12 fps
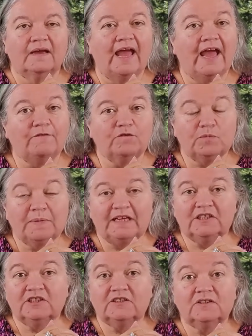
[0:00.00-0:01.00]

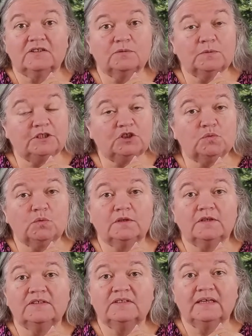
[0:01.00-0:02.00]
affirmations, switch
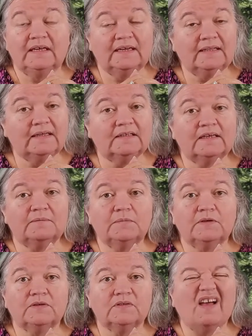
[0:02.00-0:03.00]
words, healing
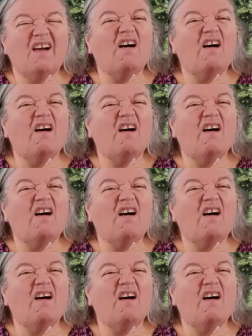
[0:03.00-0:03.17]
numbers,